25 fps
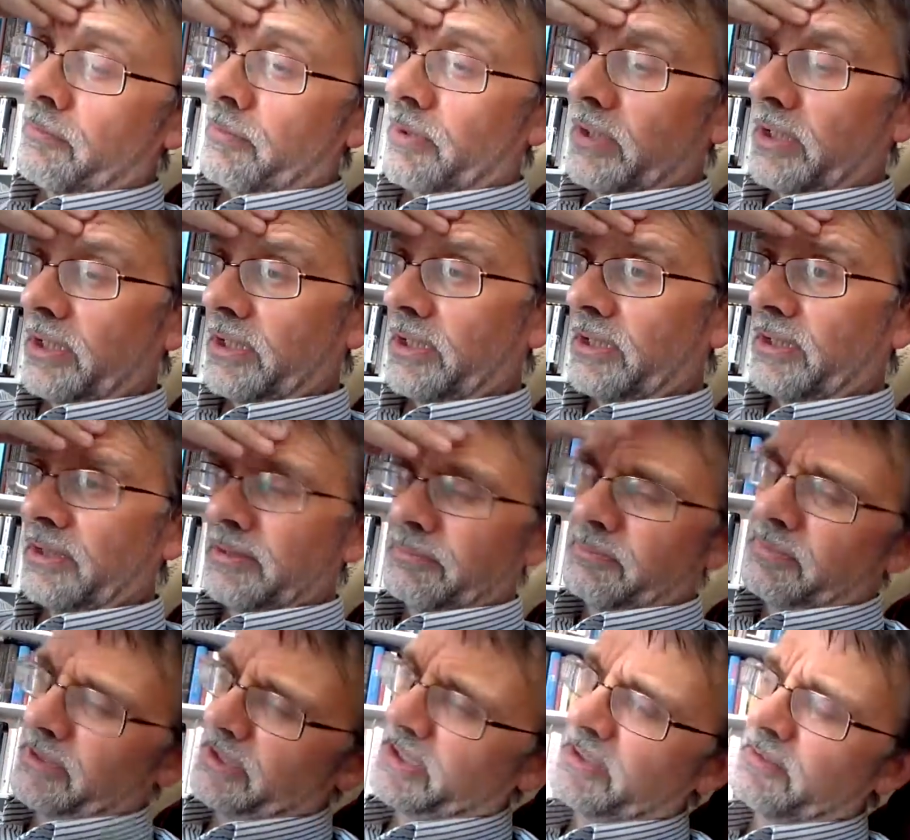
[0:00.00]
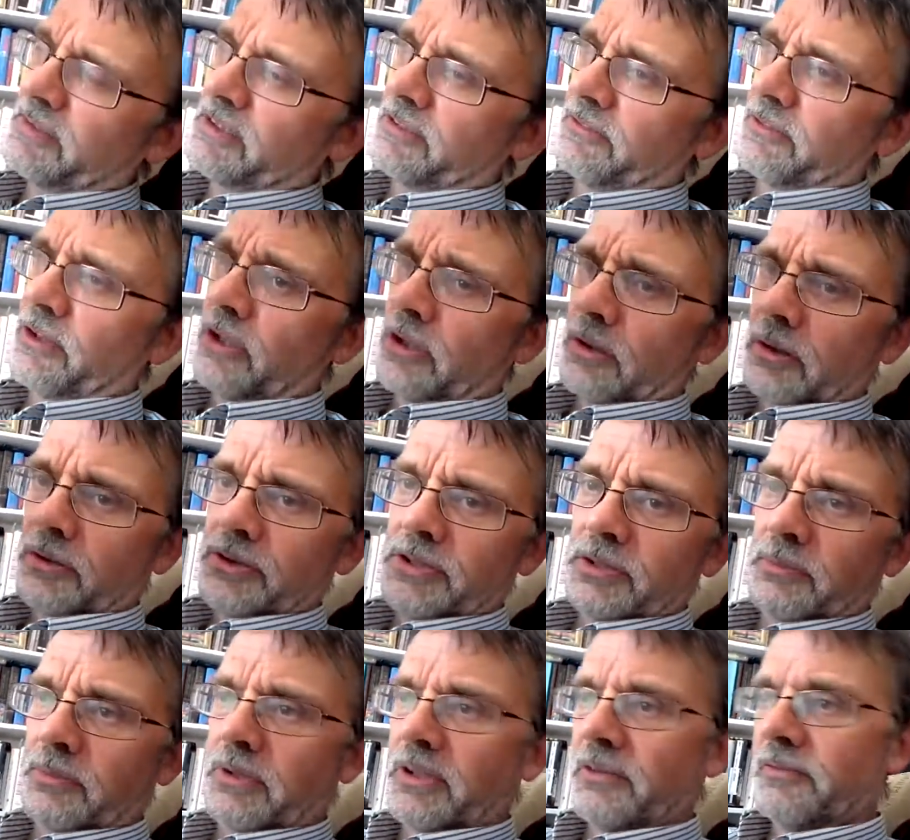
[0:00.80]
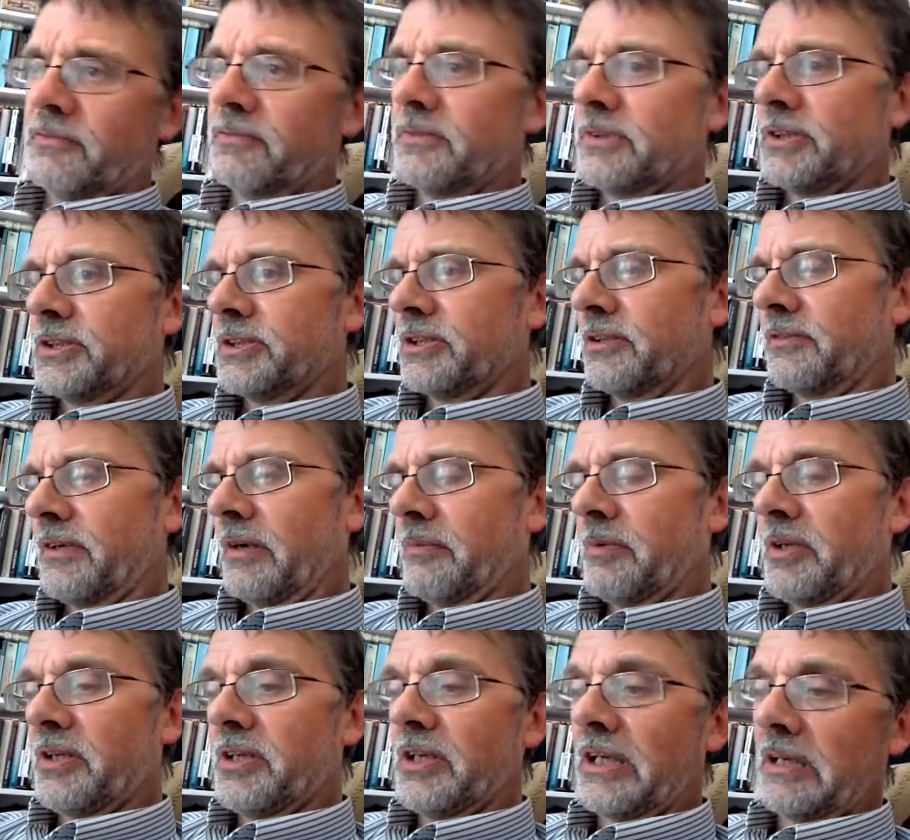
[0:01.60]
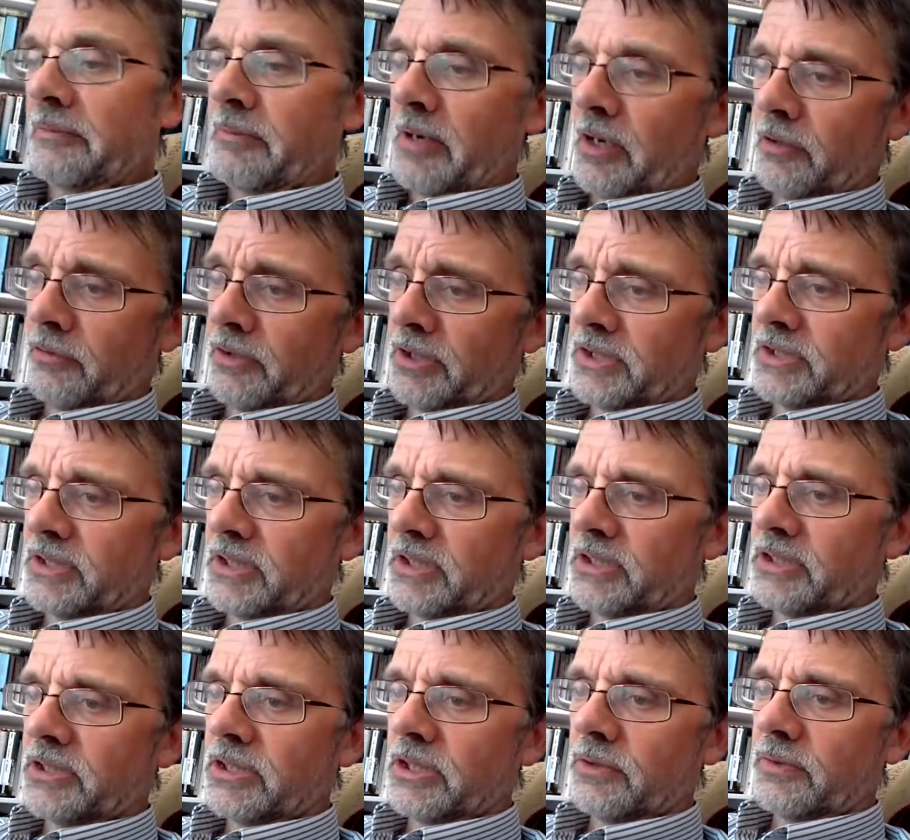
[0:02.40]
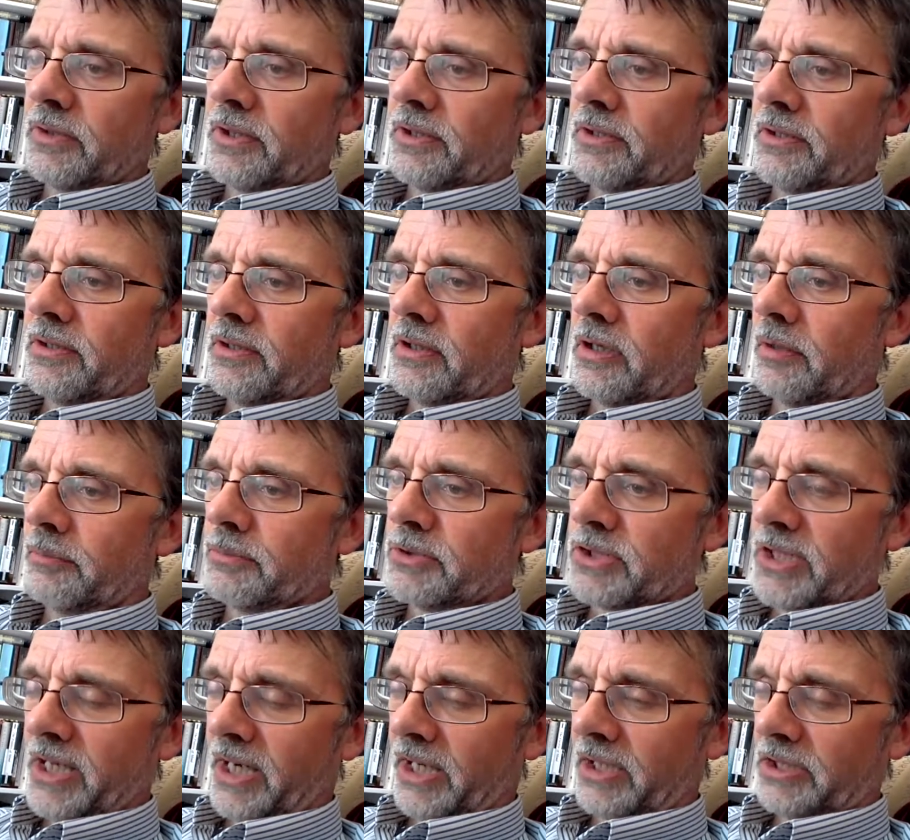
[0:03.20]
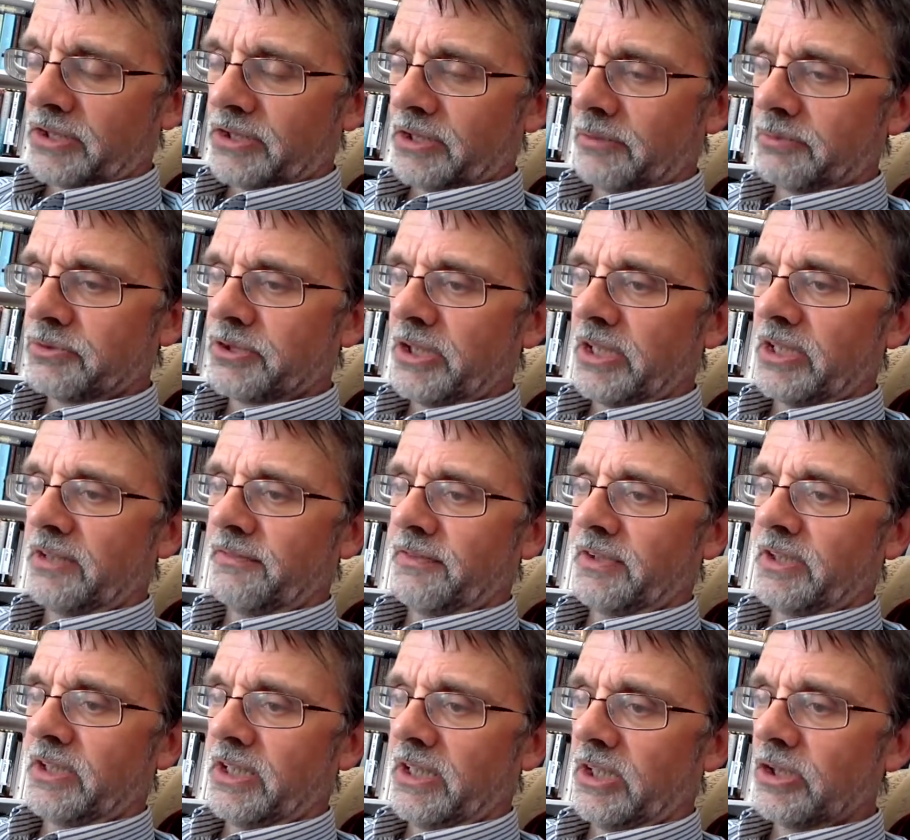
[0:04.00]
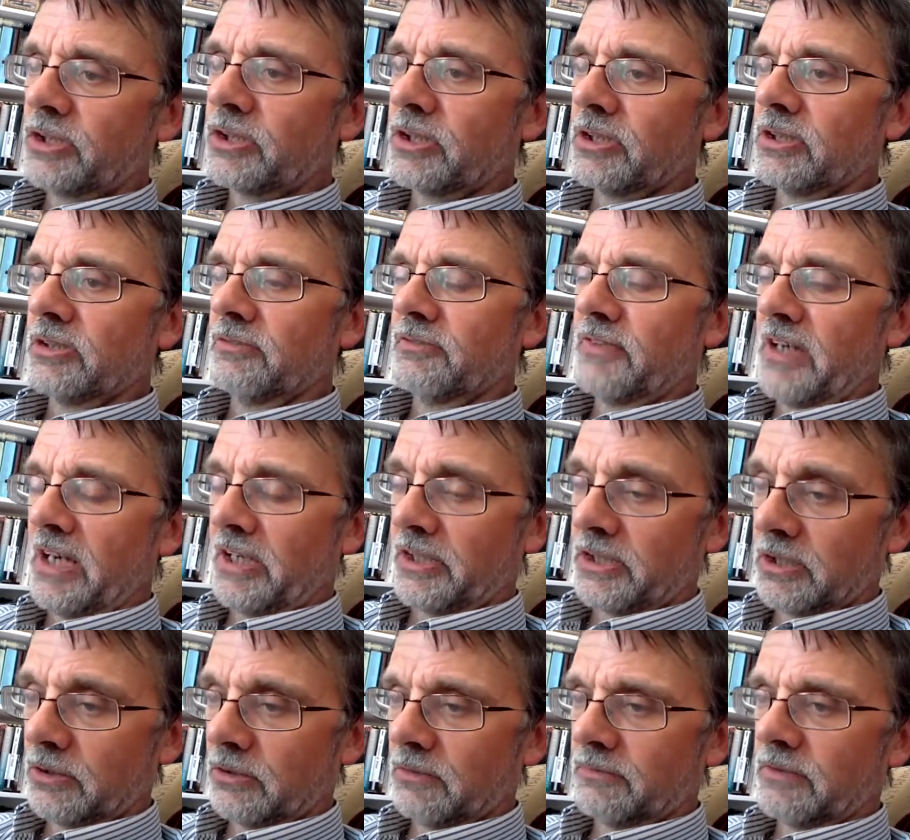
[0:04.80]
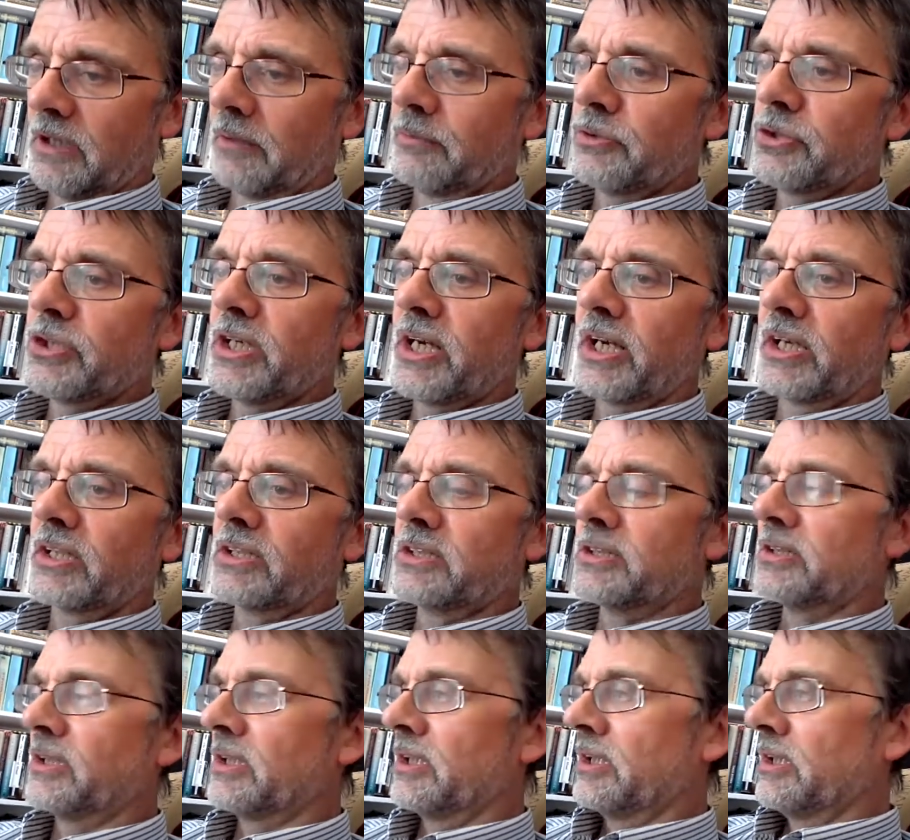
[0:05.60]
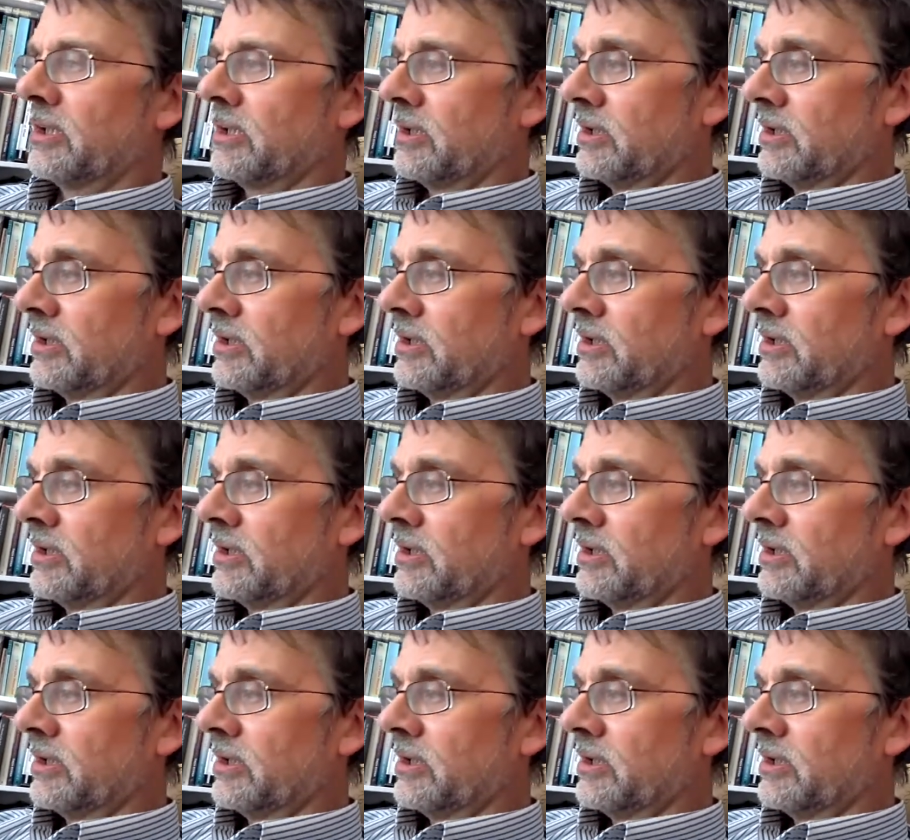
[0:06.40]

But, uh, but it seems to follow on some of the, the stuff I've been thinking about recently to do with objects, objectification, the value of objects,